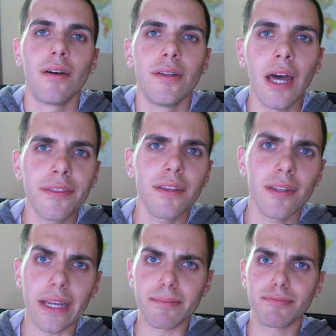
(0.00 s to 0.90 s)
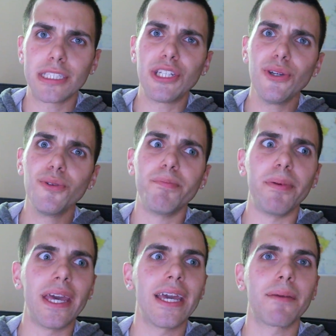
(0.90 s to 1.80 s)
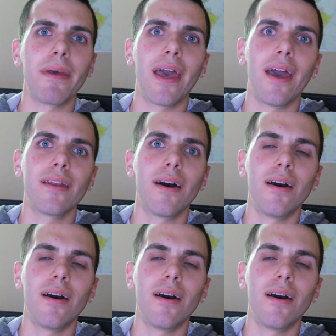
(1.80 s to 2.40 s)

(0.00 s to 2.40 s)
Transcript: nothing like too big, man.